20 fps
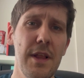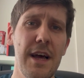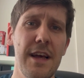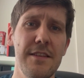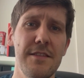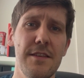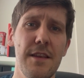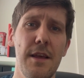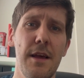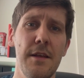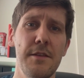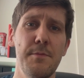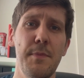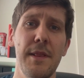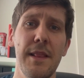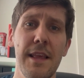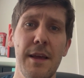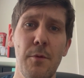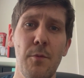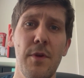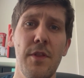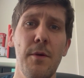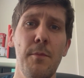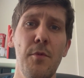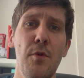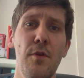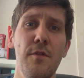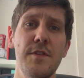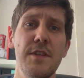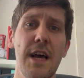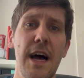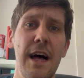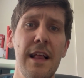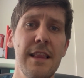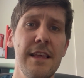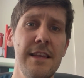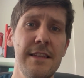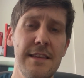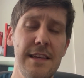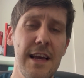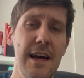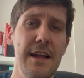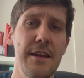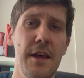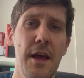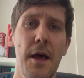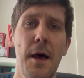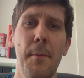has been linked with a move to Al Ittihad.